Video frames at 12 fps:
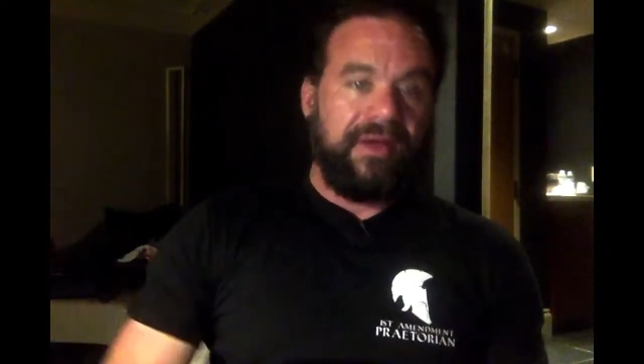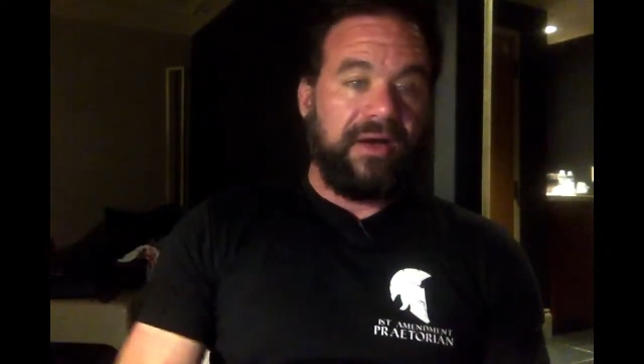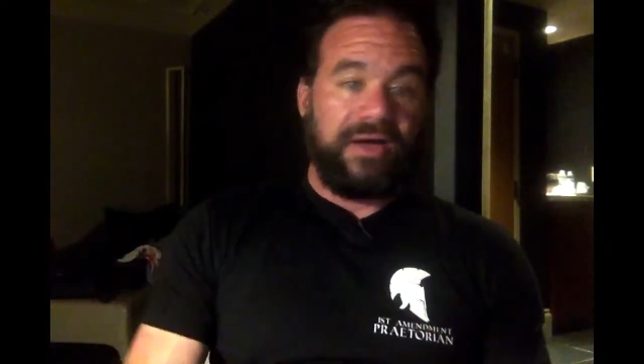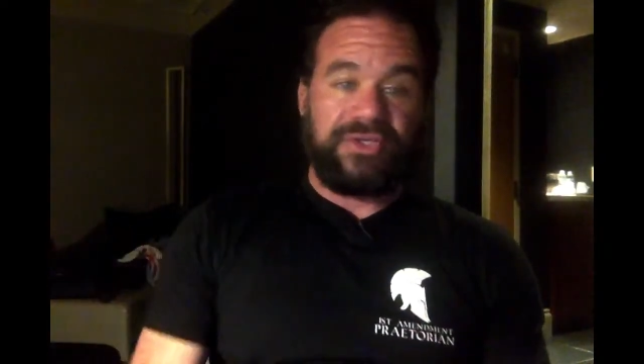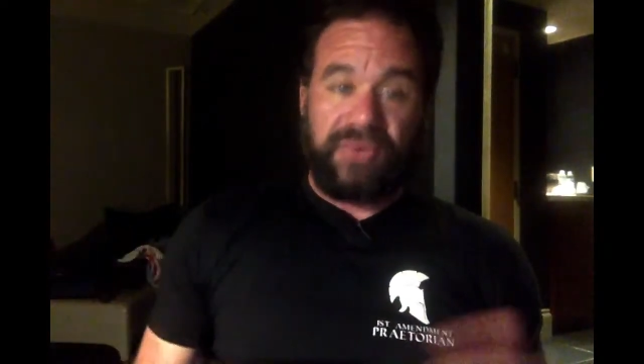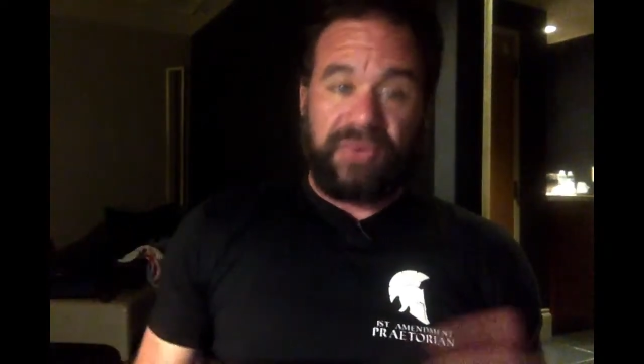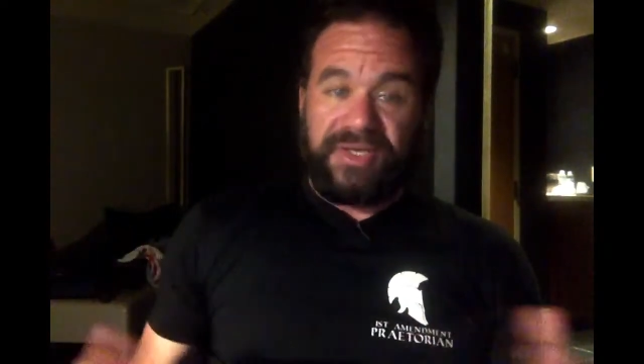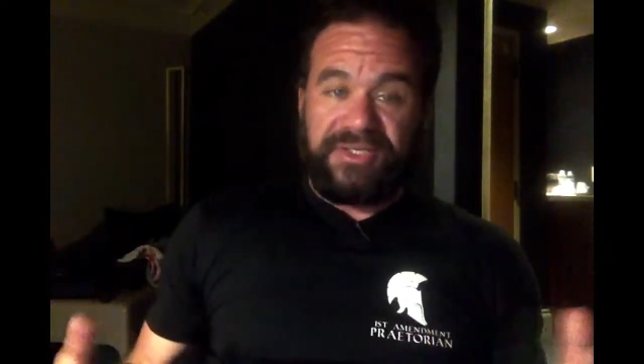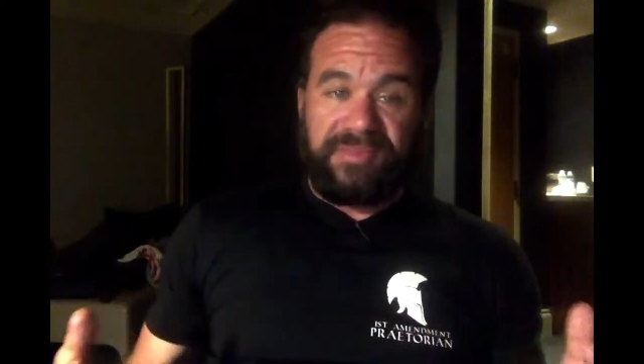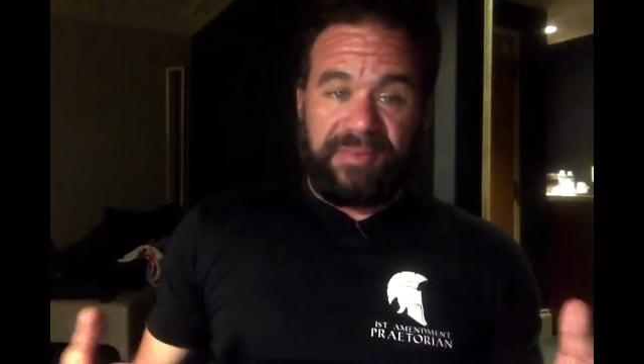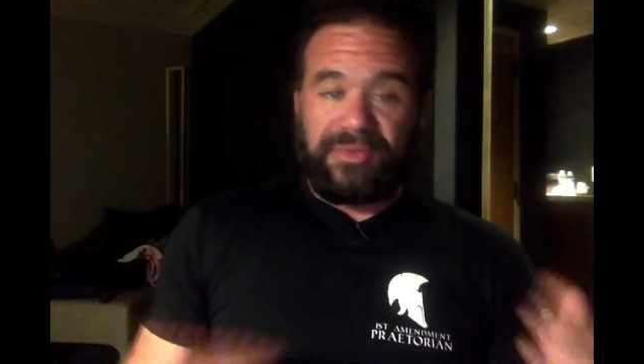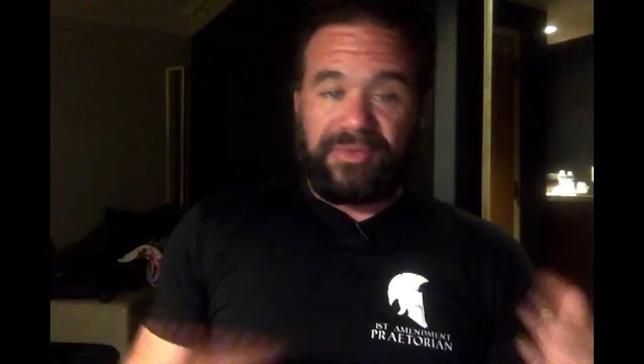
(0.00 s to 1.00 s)
us crazy
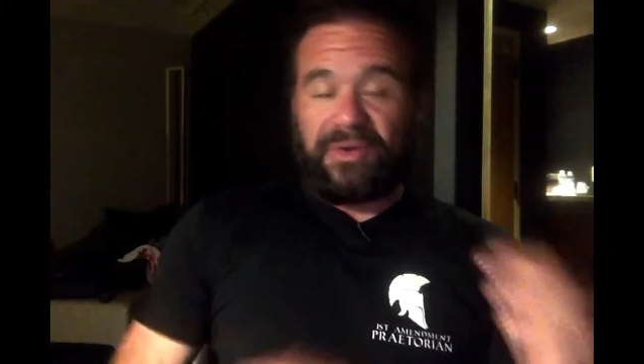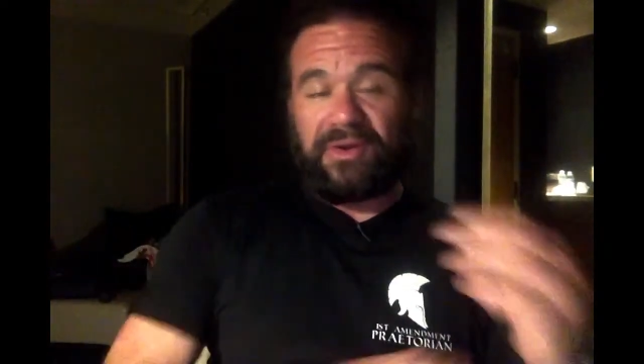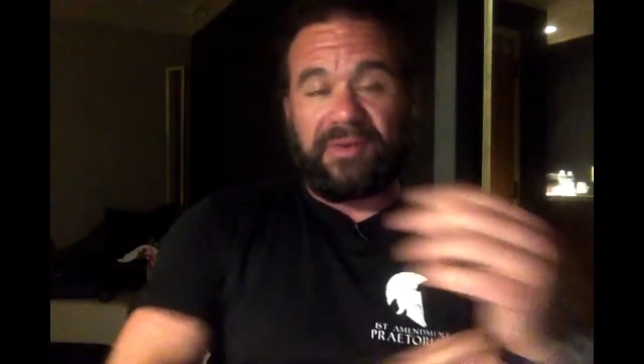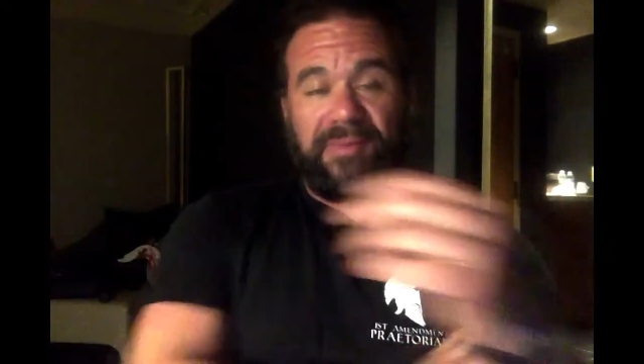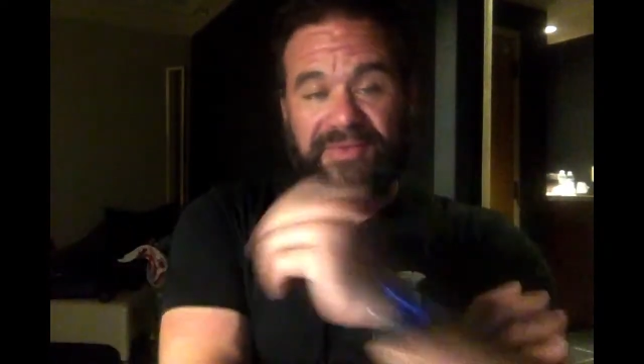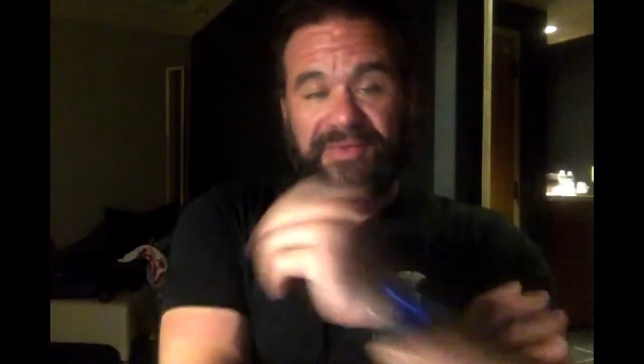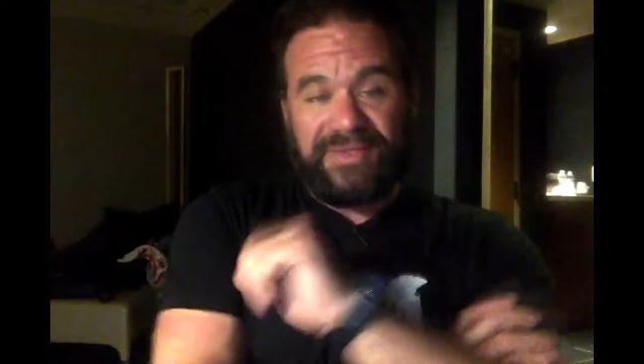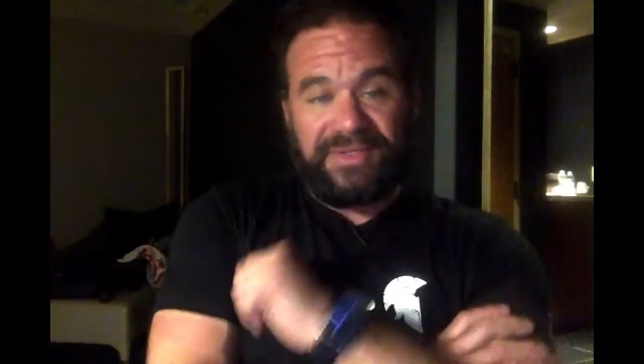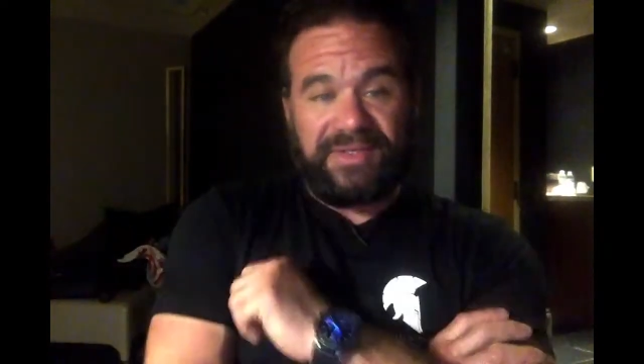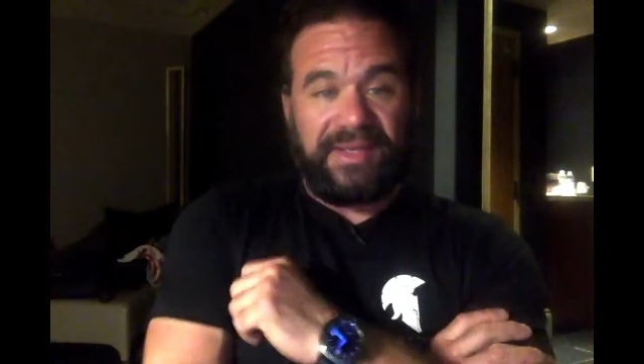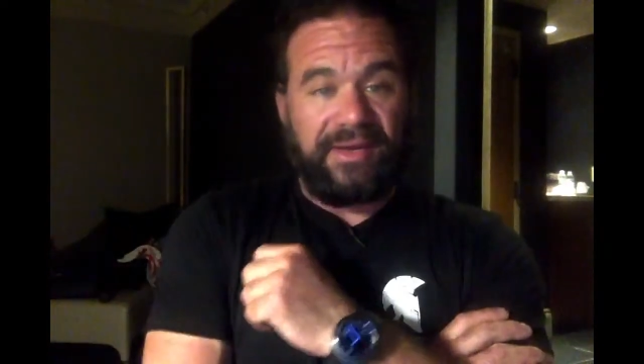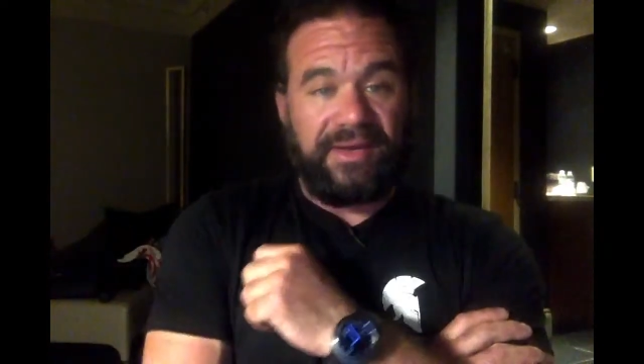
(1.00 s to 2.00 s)
people talking about this a
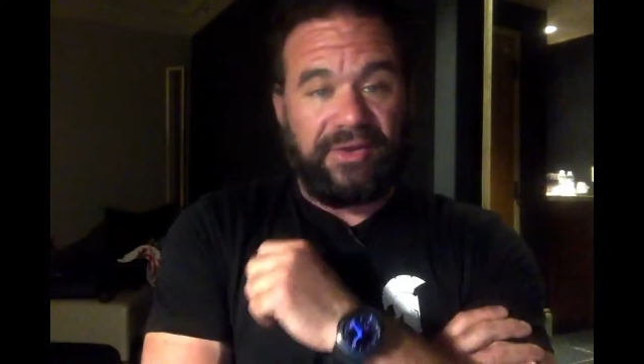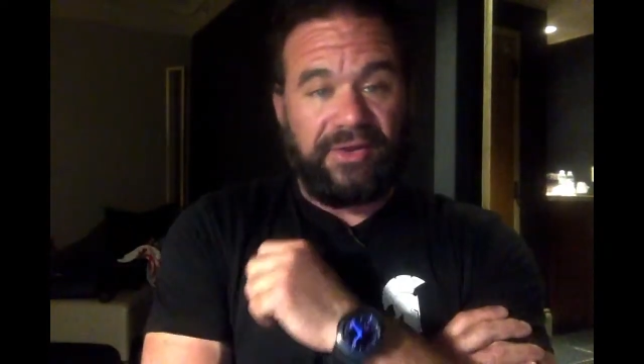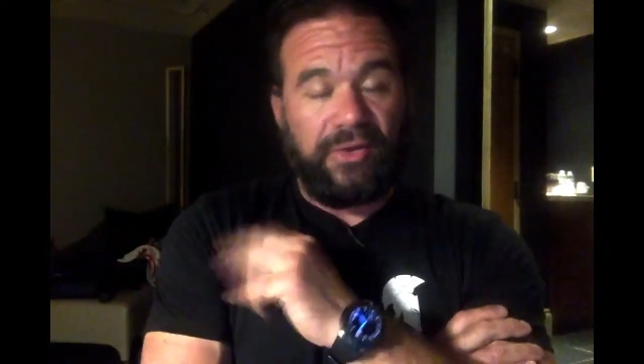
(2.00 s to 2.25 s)
decade ago,